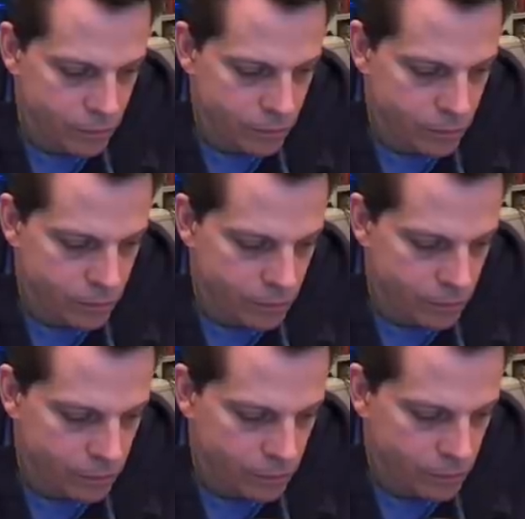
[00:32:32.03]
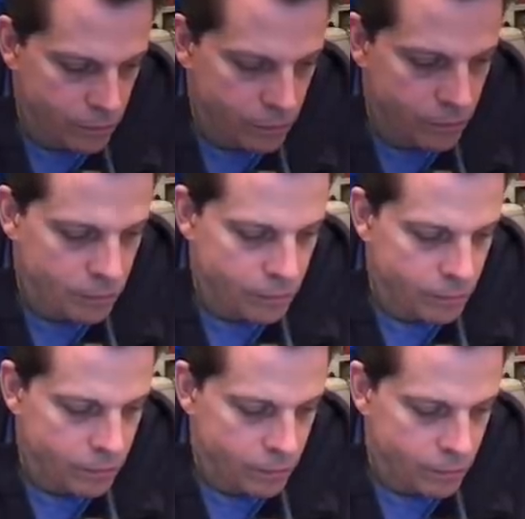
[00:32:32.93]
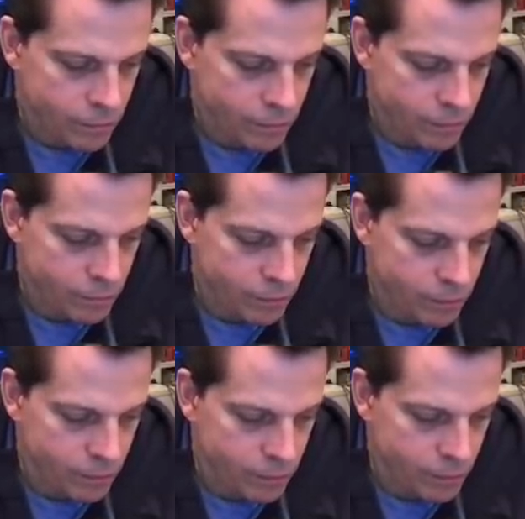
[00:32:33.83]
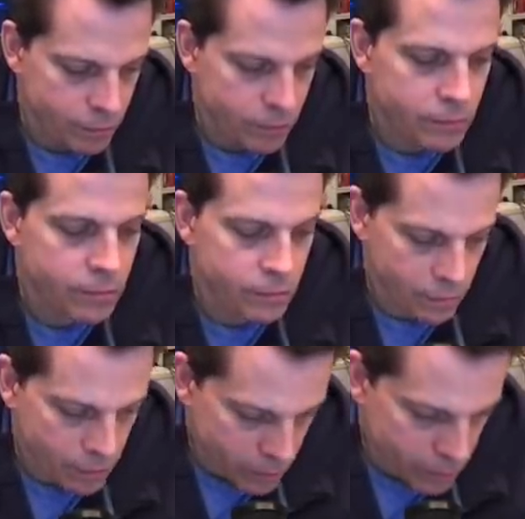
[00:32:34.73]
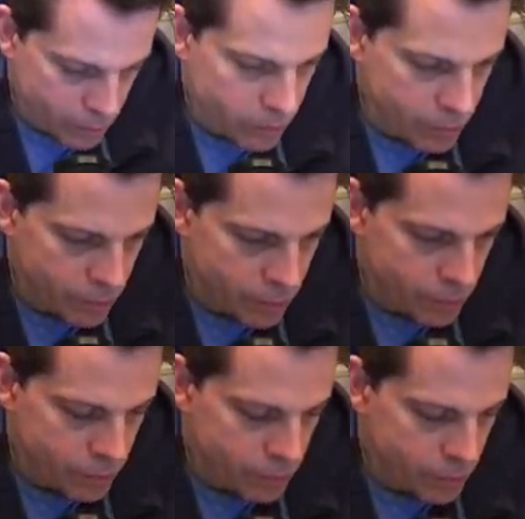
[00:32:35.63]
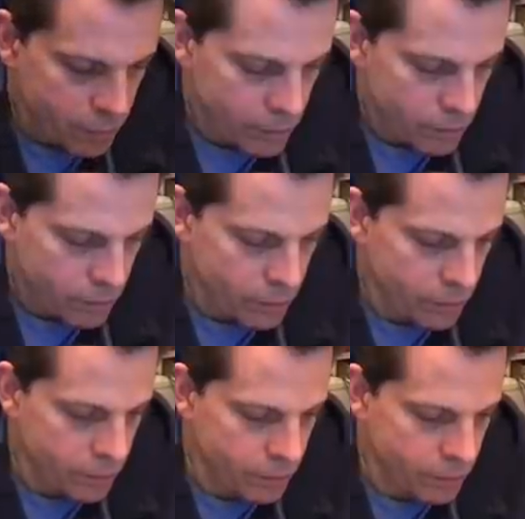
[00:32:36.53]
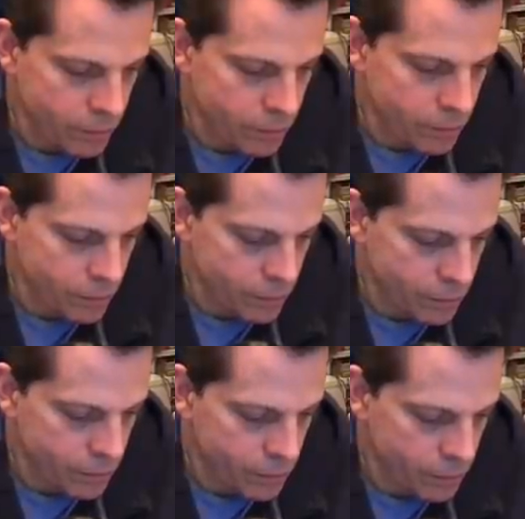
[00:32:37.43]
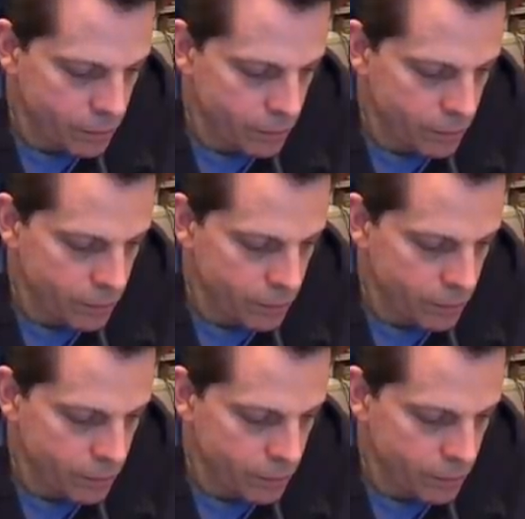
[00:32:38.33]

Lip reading: No words are spoken by the person on screen.